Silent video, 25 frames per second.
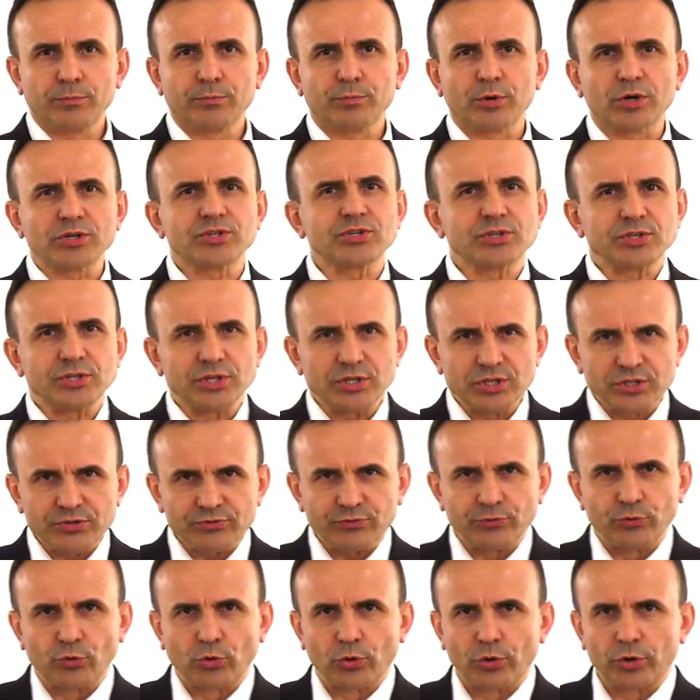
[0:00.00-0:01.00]
Processes
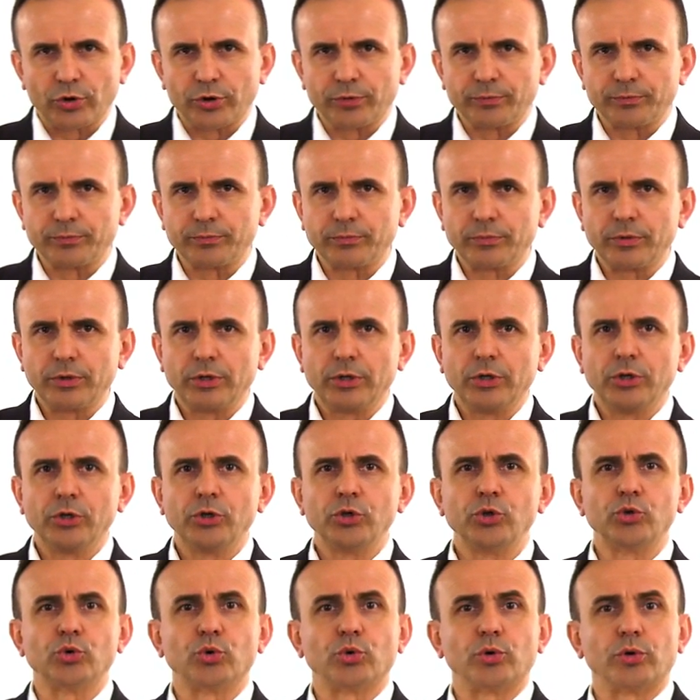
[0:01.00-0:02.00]
form
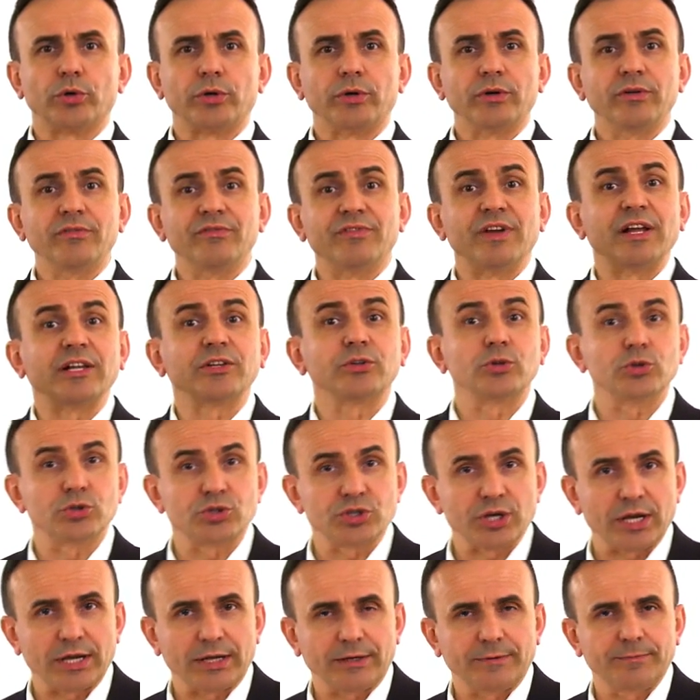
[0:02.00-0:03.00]
your value
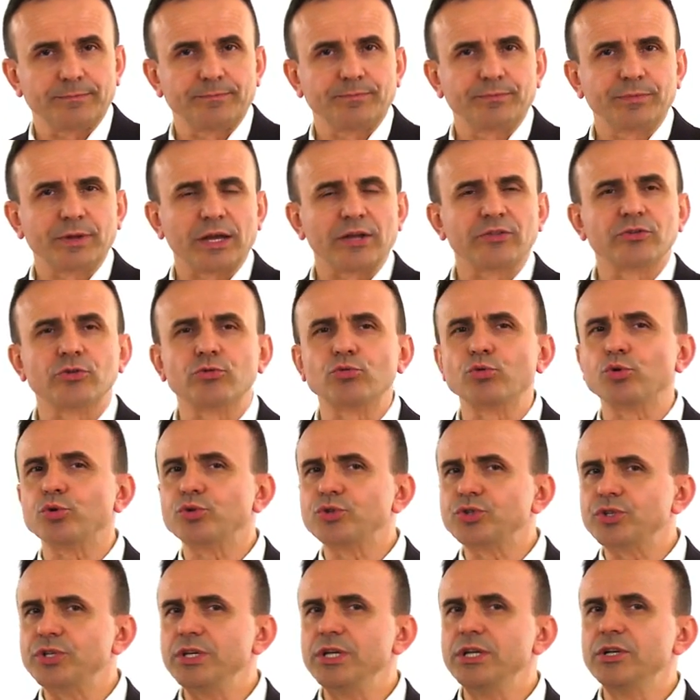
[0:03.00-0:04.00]
chain and the
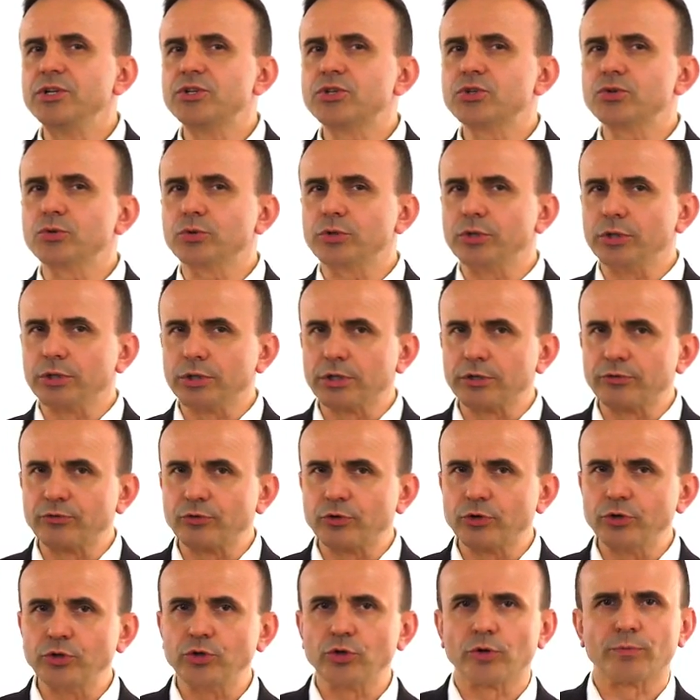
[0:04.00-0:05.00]
routines to
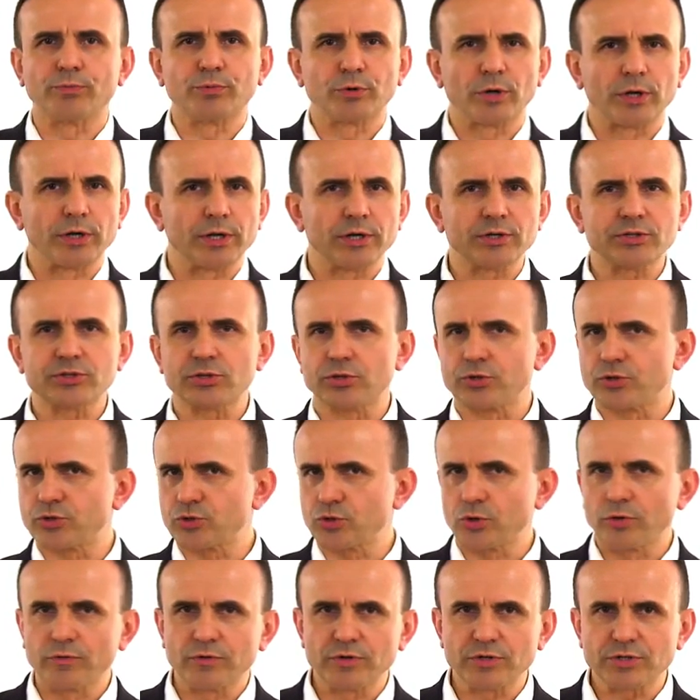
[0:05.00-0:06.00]
deliver your products and
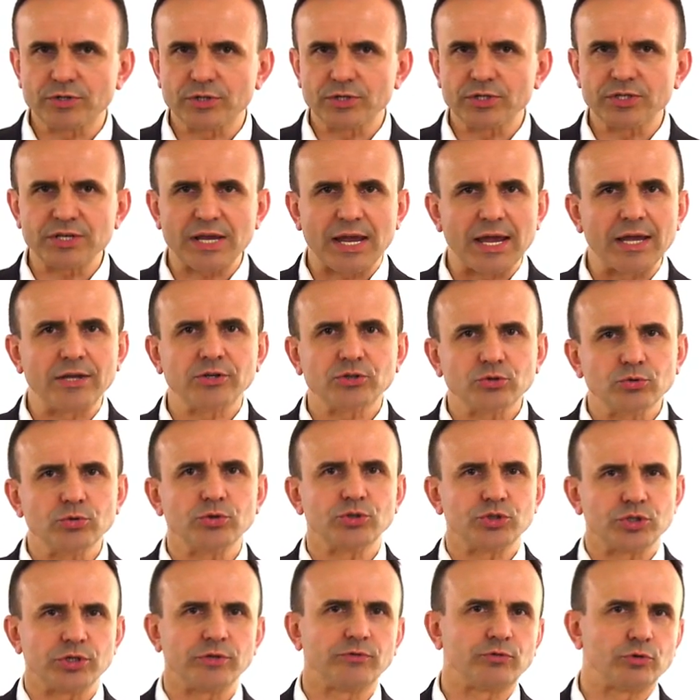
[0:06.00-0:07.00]
services and to
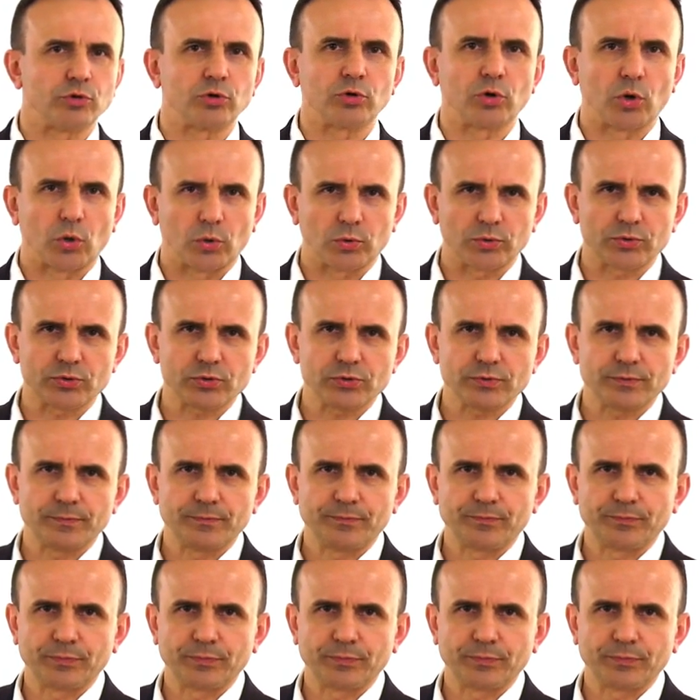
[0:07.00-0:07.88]
achieve your goals,